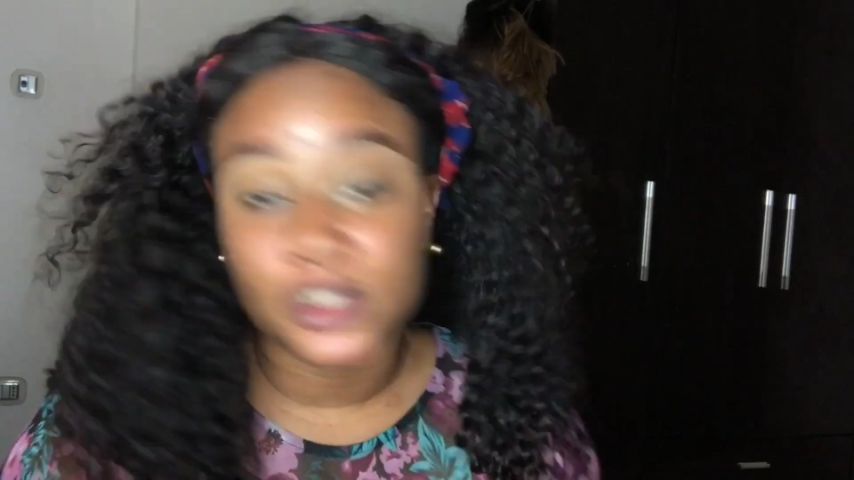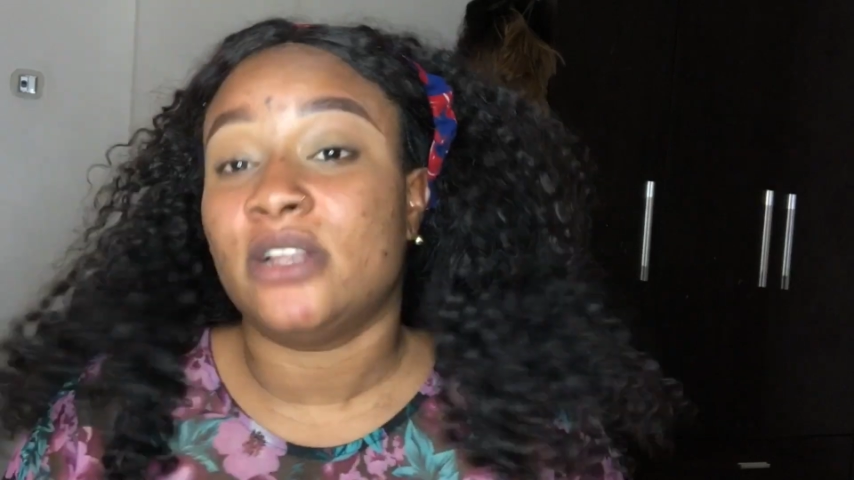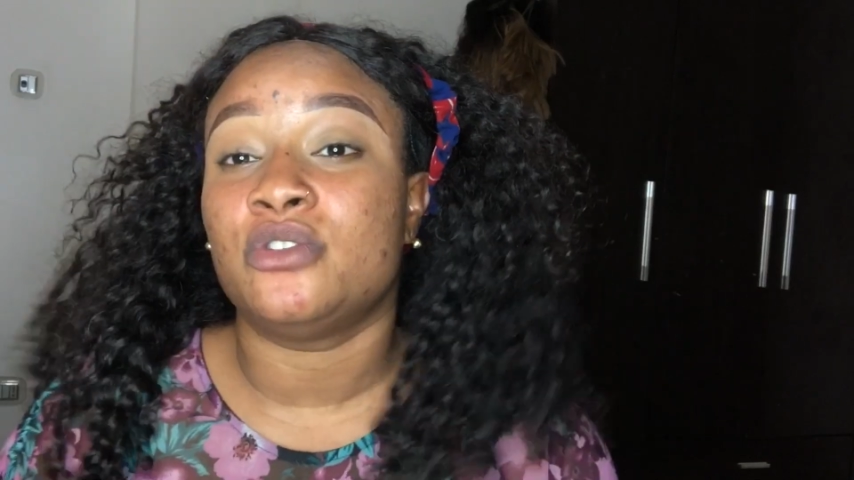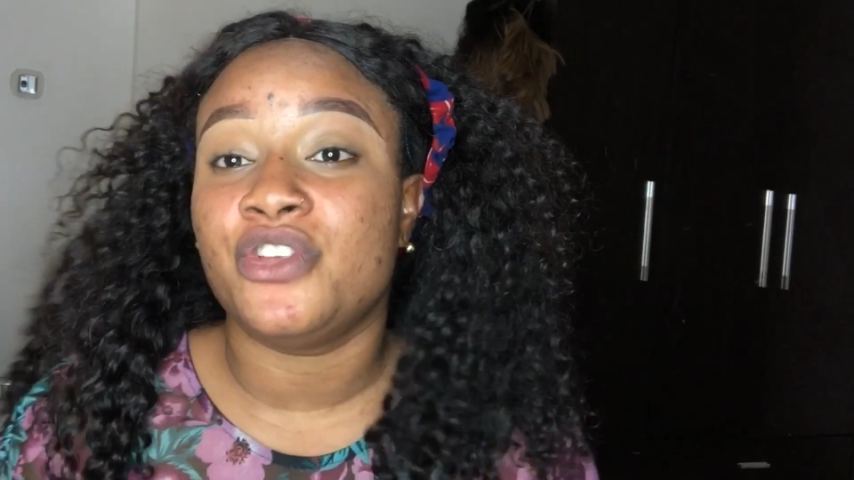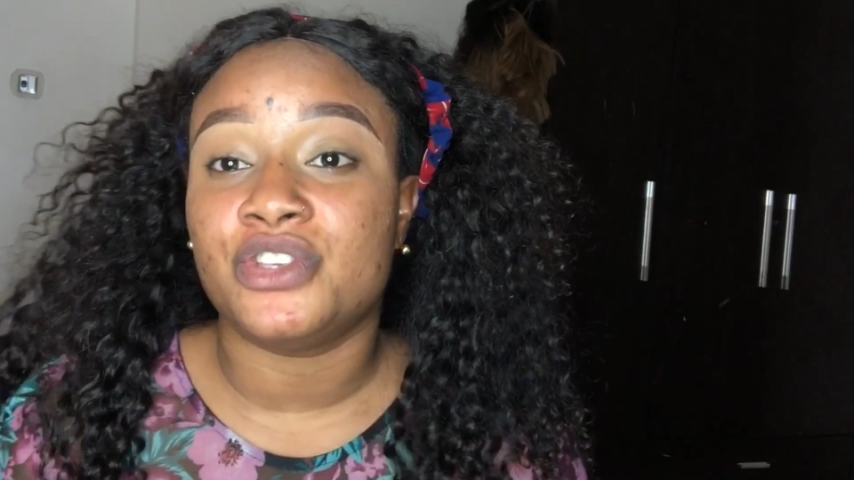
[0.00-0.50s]
can
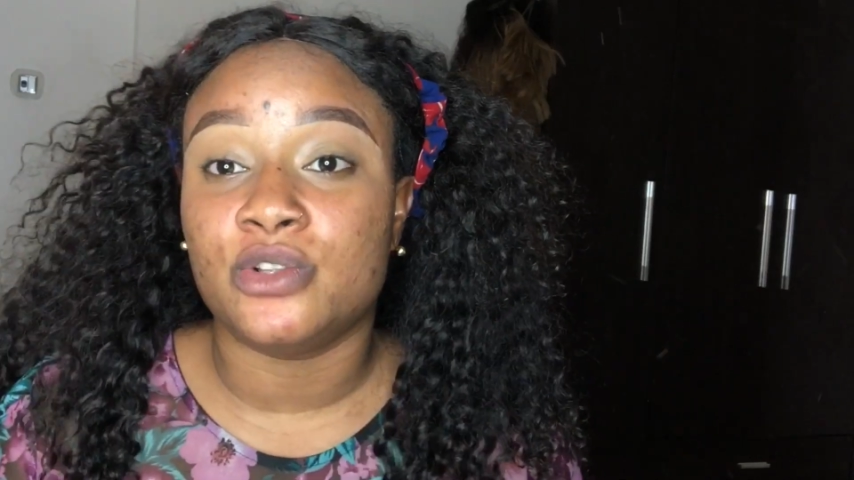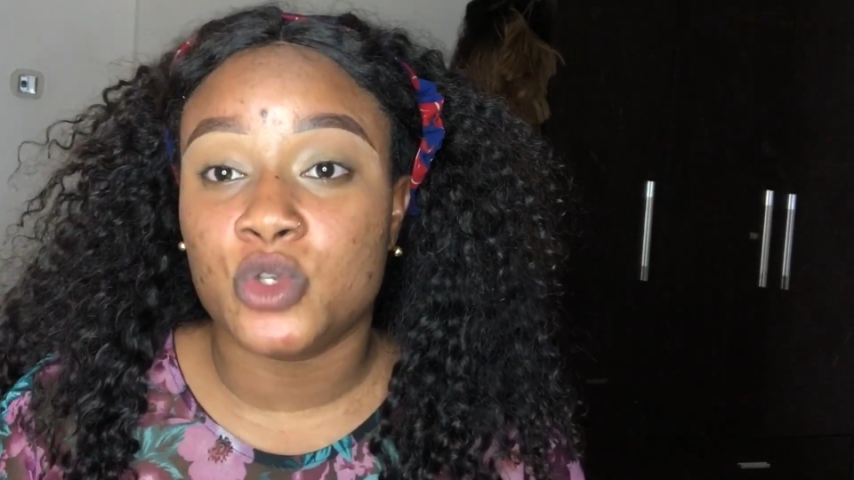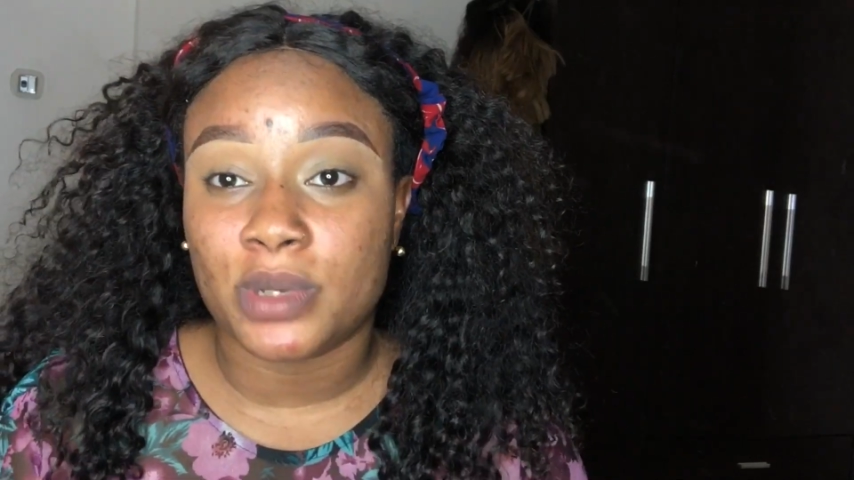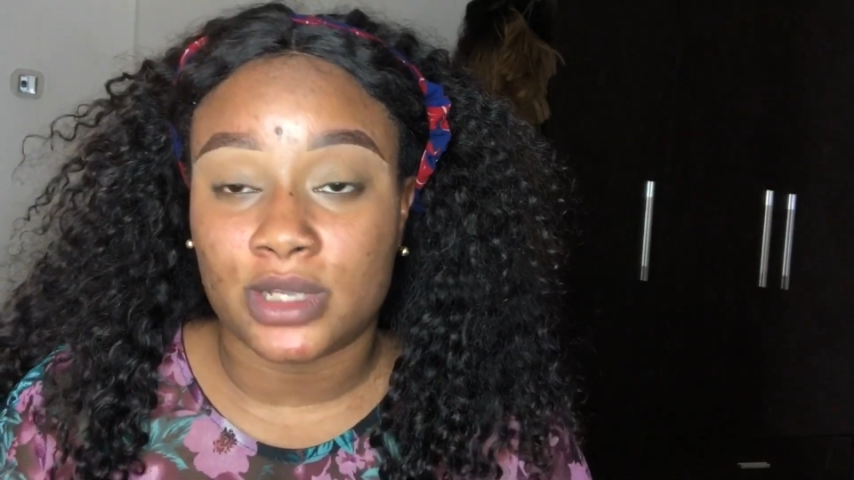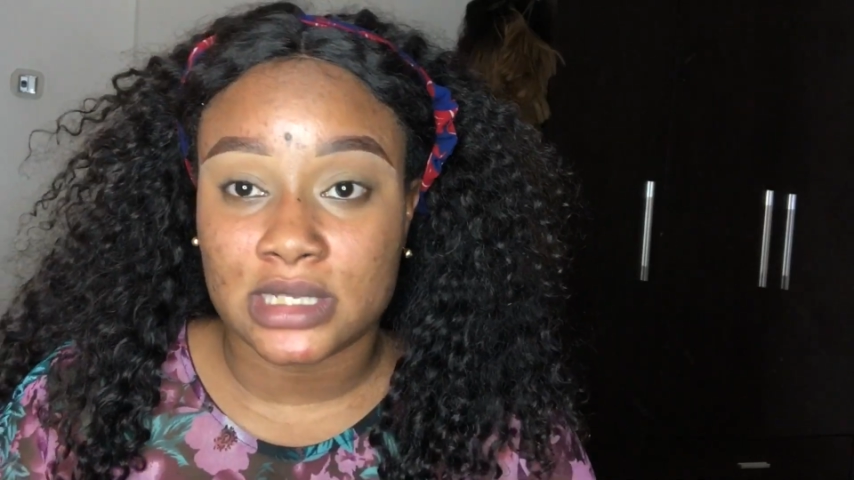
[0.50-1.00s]
also use a loose
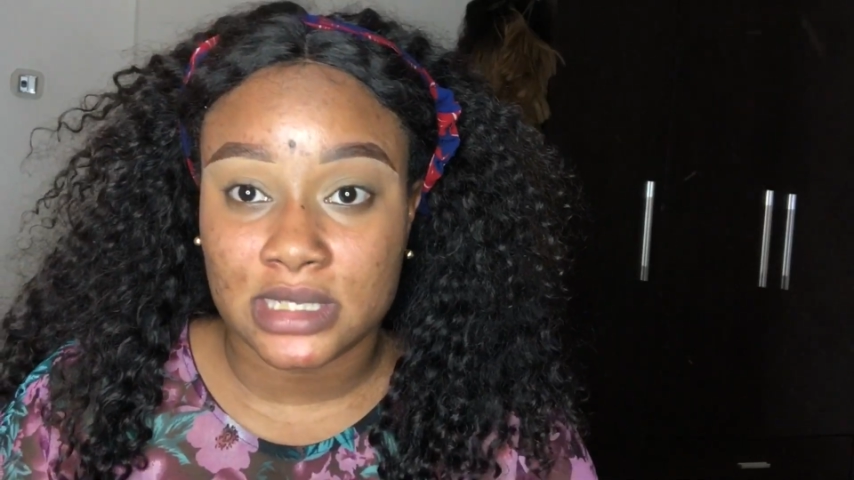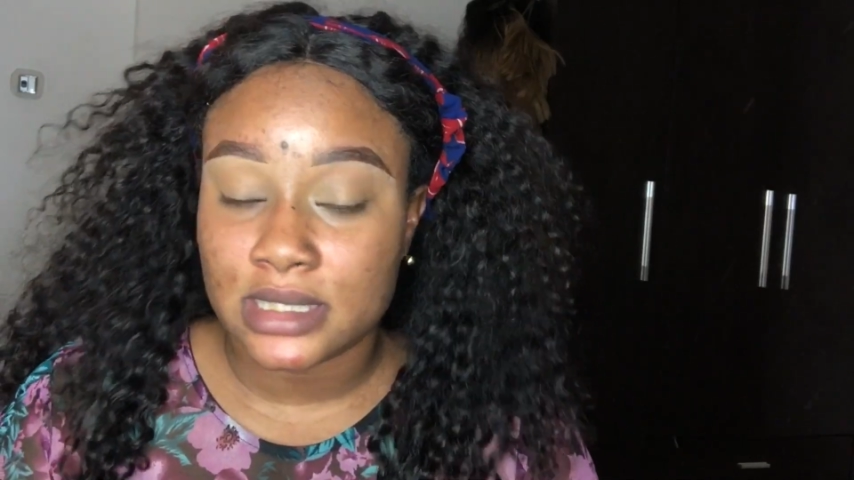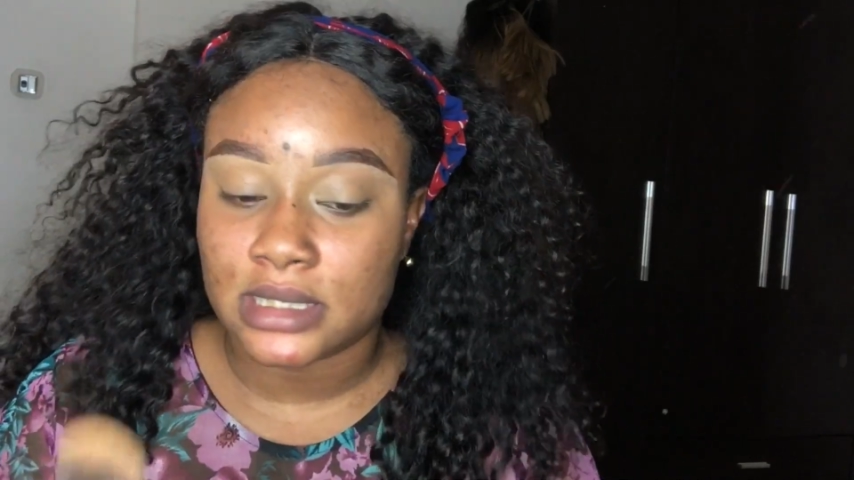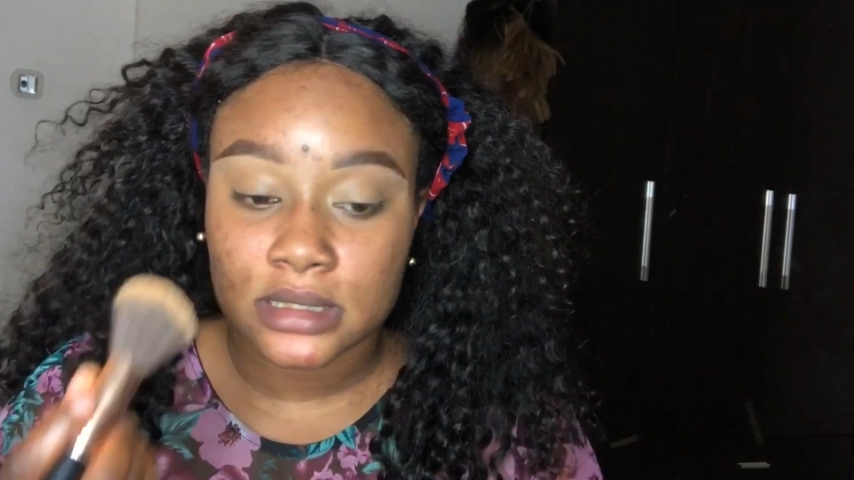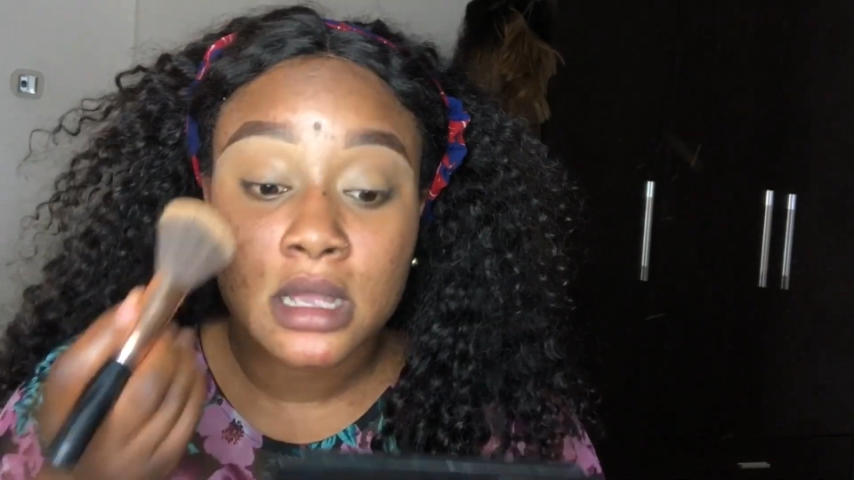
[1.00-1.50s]
powder to set
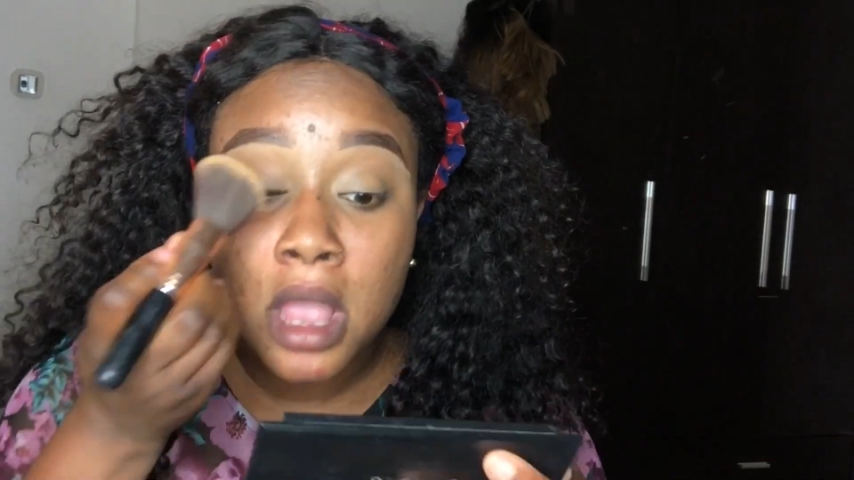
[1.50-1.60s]
it,